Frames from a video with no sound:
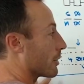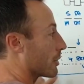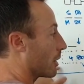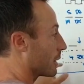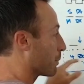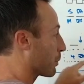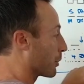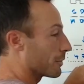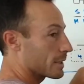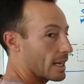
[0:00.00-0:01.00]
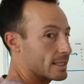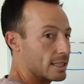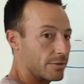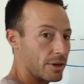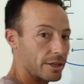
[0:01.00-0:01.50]
knowledge proofs as
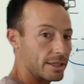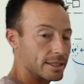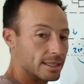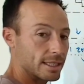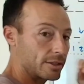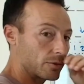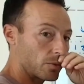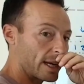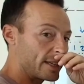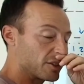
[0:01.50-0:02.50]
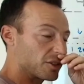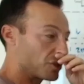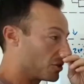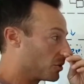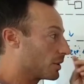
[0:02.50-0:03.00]
these very succinct ways
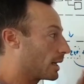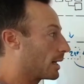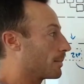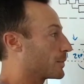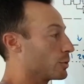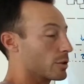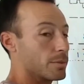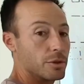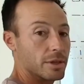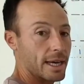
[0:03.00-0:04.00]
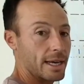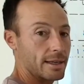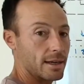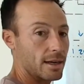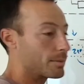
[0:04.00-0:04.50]
to communicate
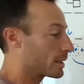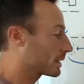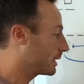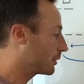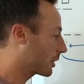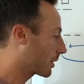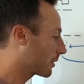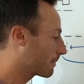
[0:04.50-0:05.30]
amongst each other.